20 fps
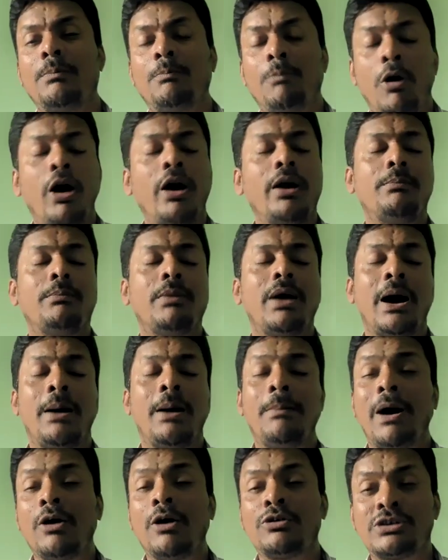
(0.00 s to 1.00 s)
poem
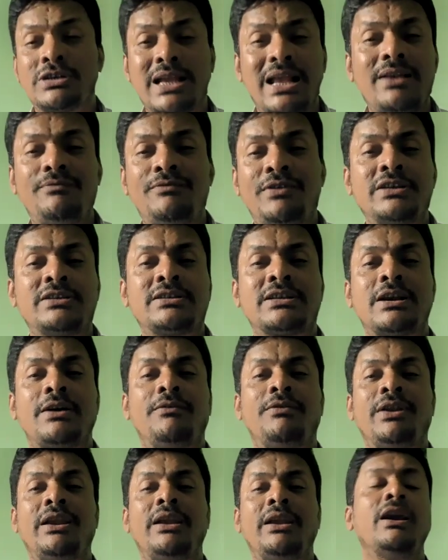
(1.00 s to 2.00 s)
about
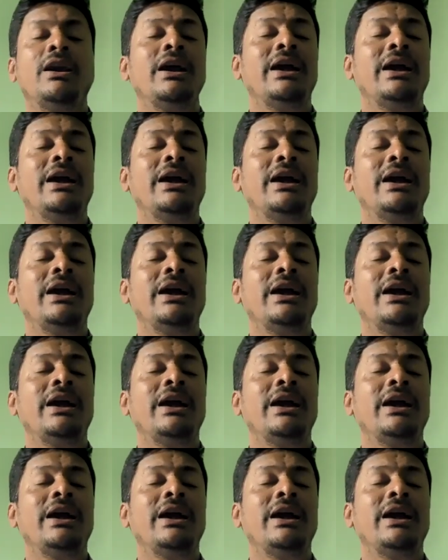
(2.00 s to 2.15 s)
self-discovery,